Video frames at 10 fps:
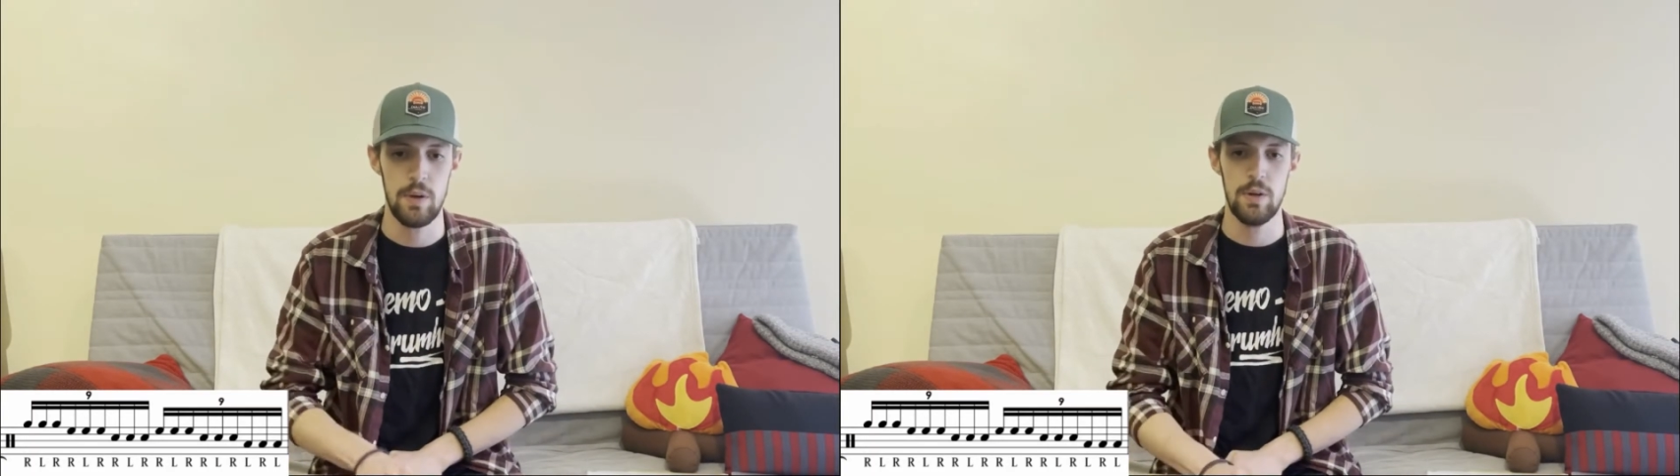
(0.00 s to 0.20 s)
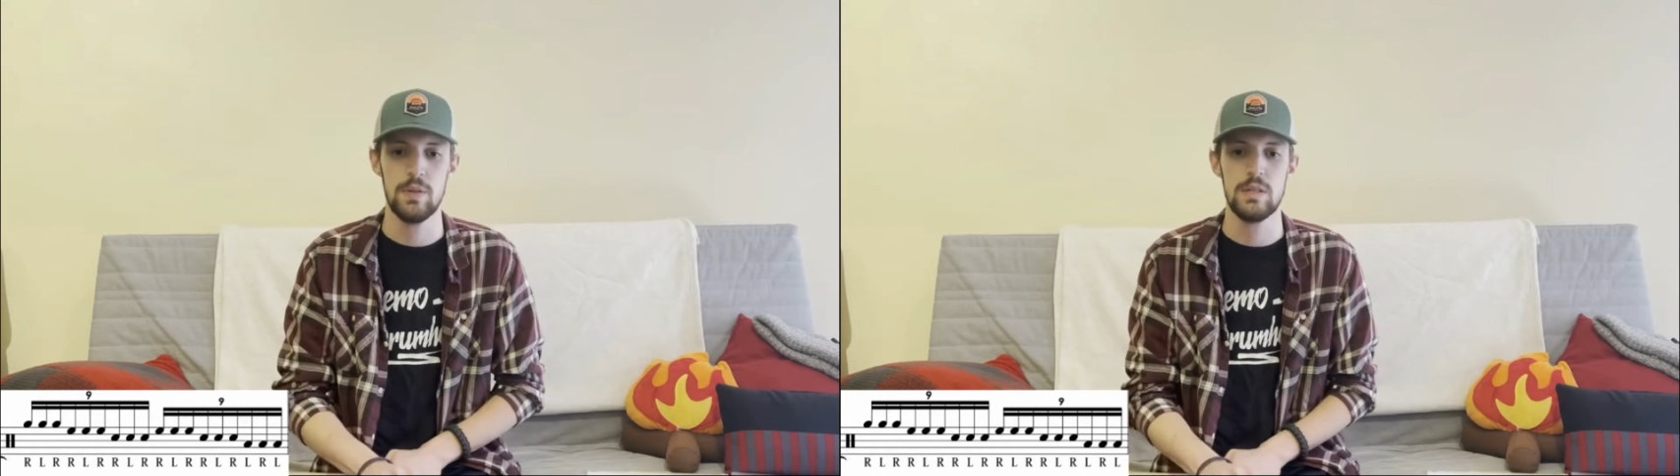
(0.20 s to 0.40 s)

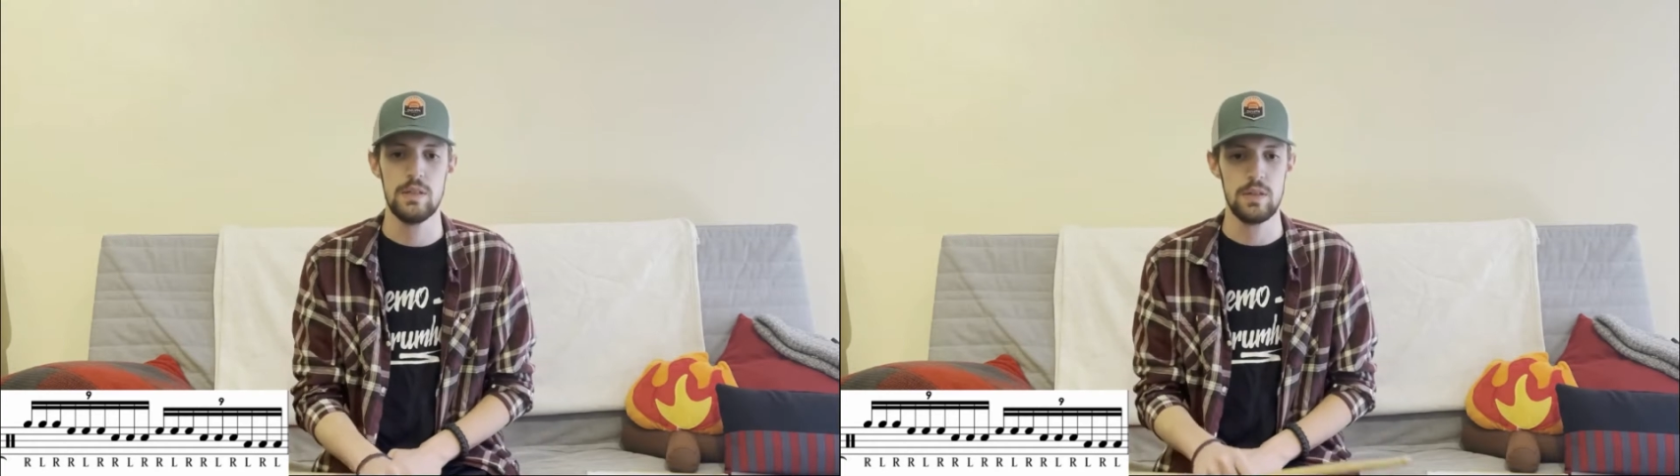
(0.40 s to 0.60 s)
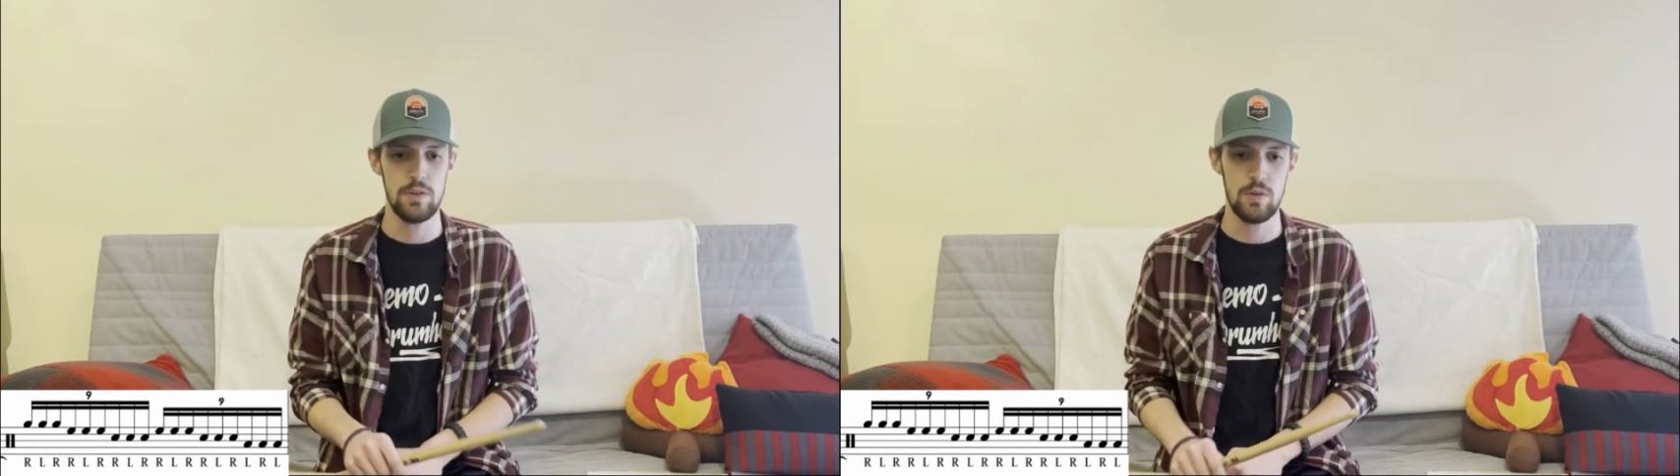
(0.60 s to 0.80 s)
notes
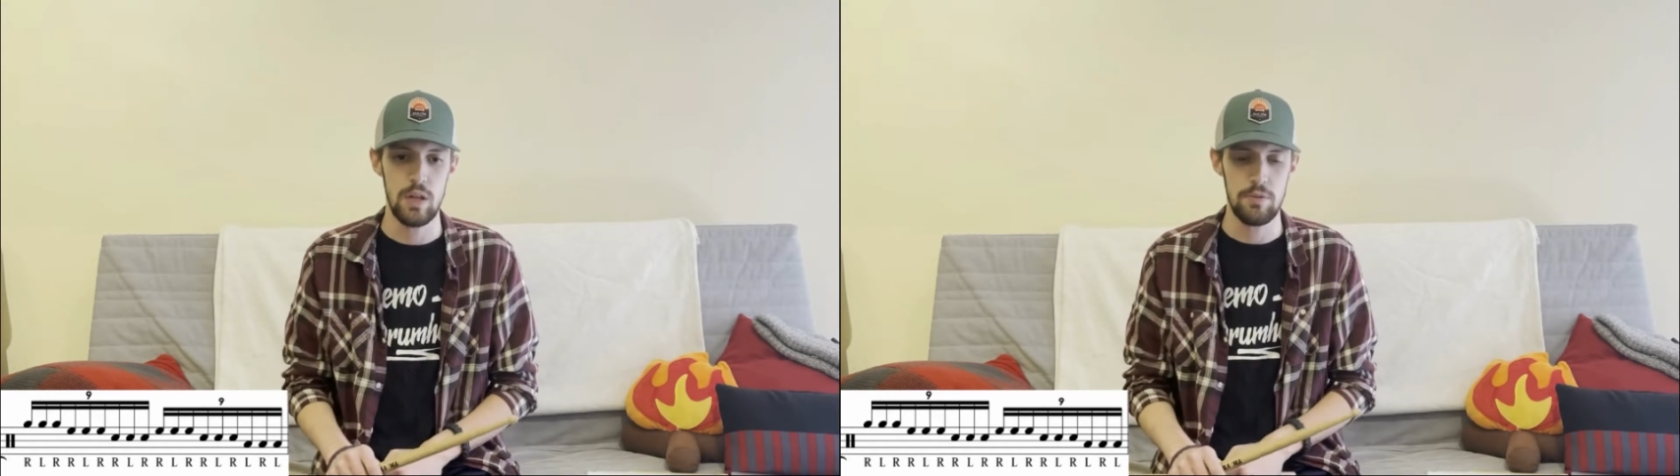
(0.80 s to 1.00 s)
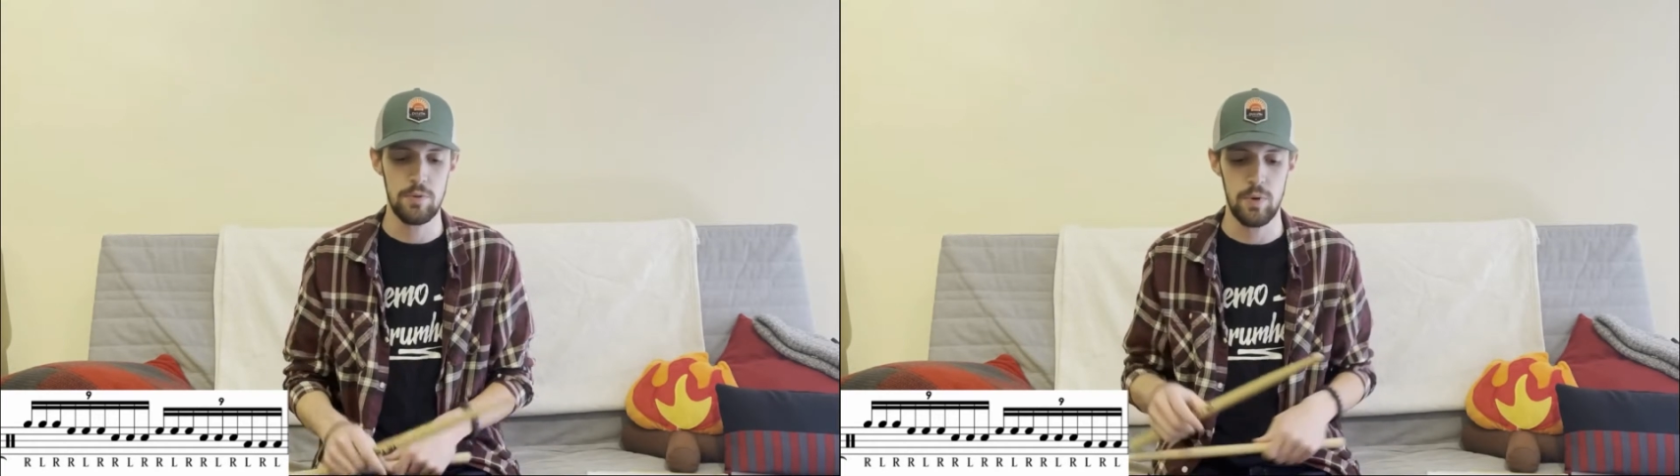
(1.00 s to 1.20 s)
until you're
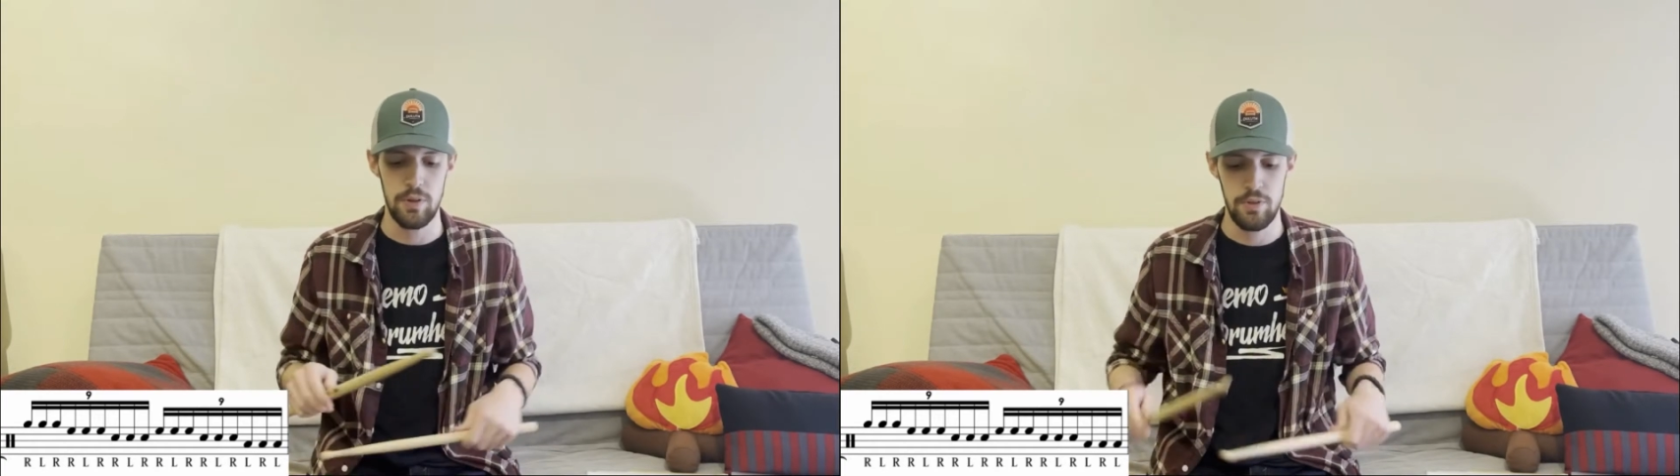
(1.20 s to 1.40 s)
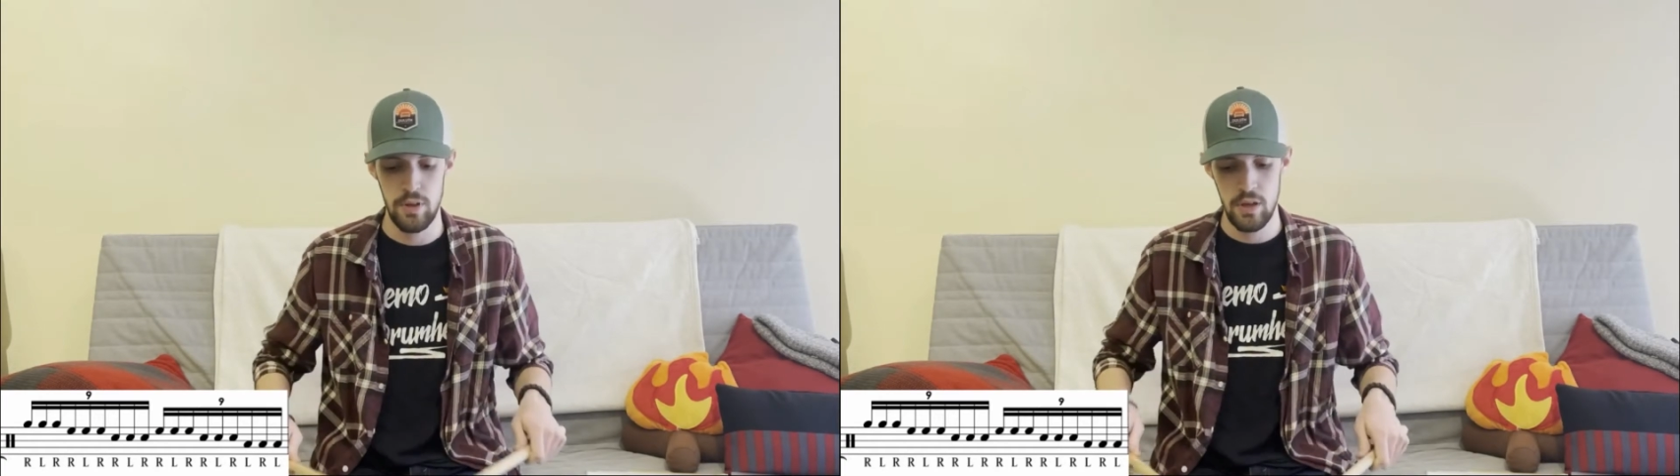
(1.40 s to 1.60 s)
left with
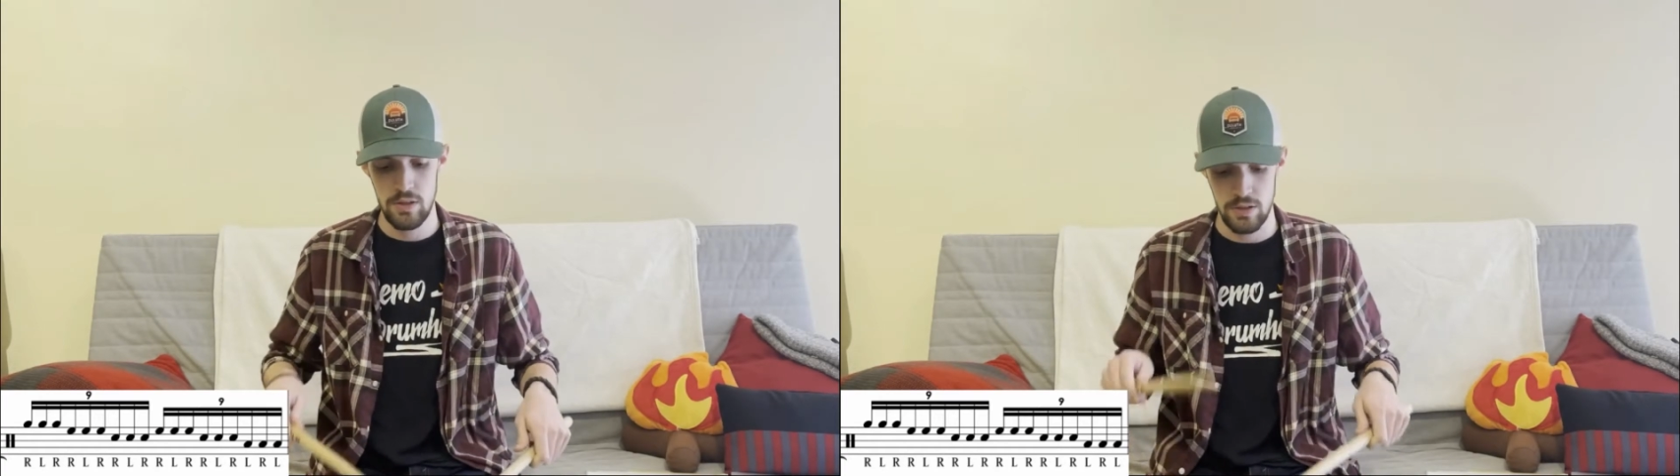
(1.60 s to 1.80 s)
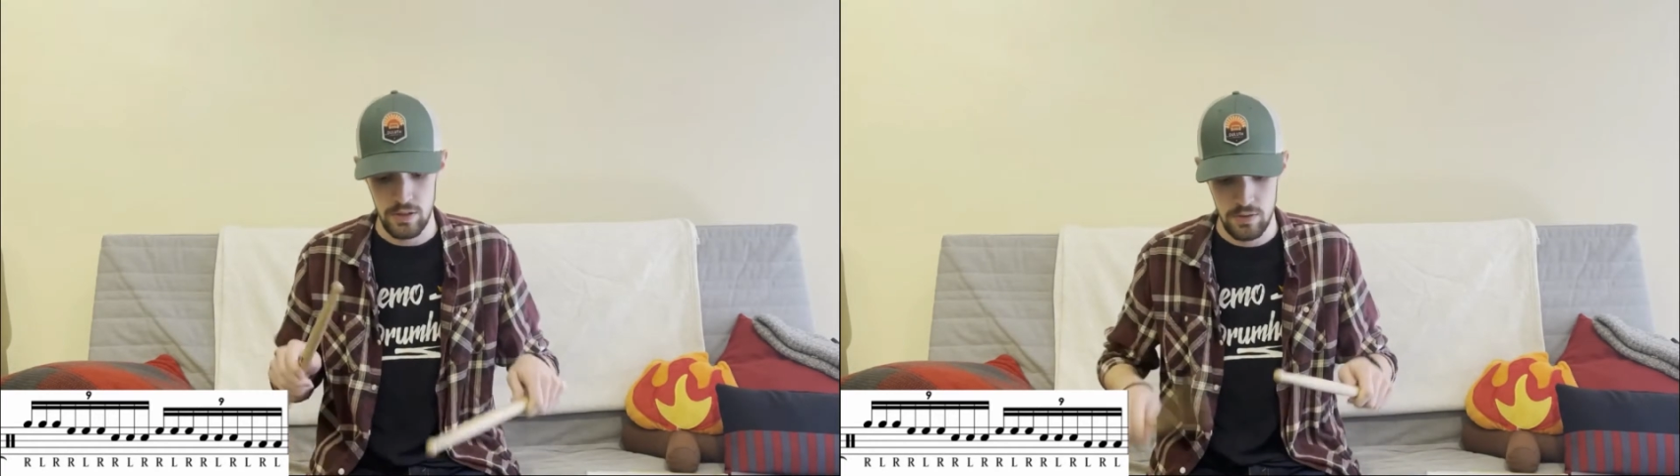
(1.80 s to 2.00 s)

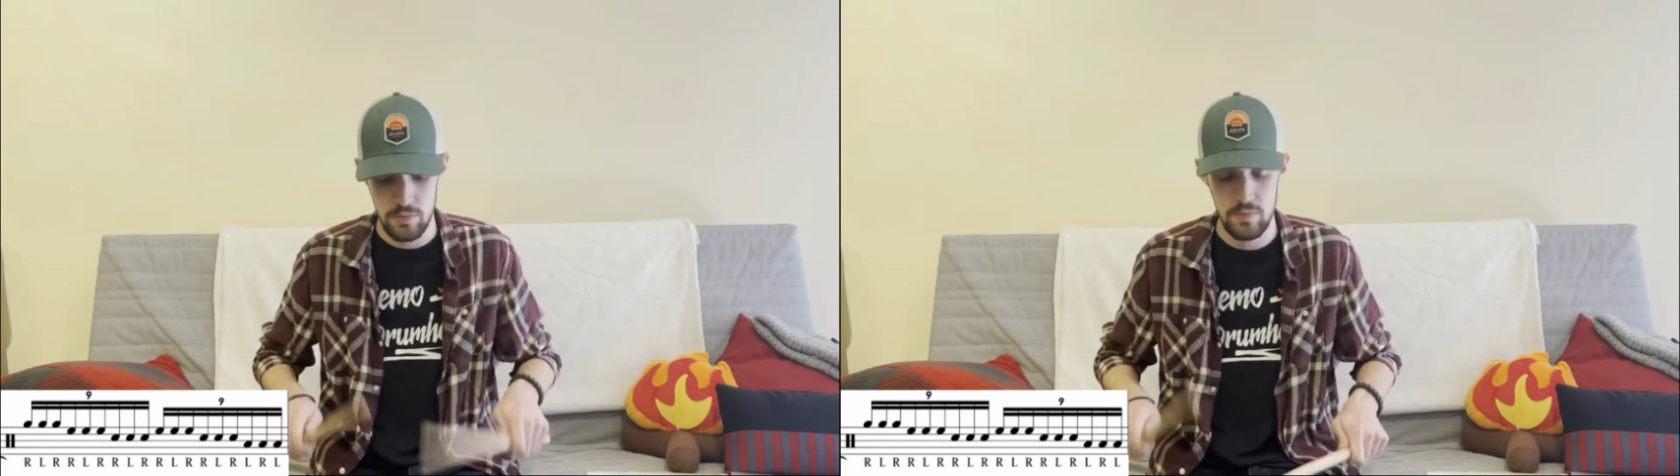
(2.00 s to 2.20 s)
just